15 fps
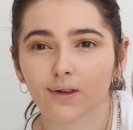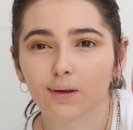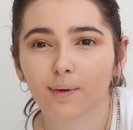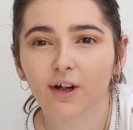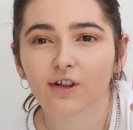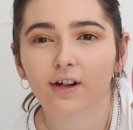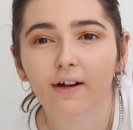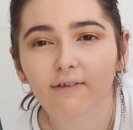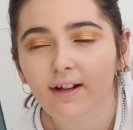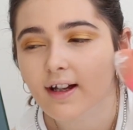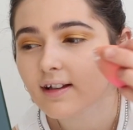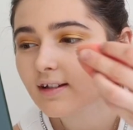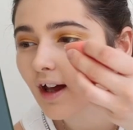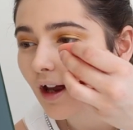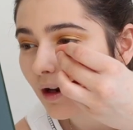sponge like
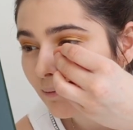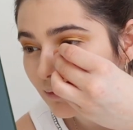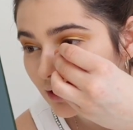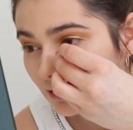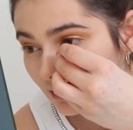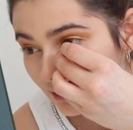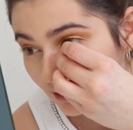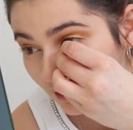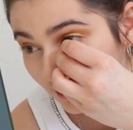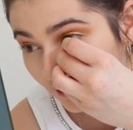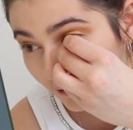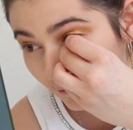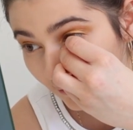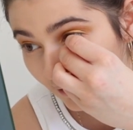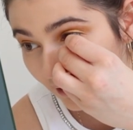this. And I'm just going to
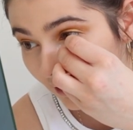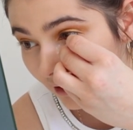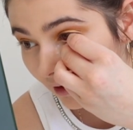go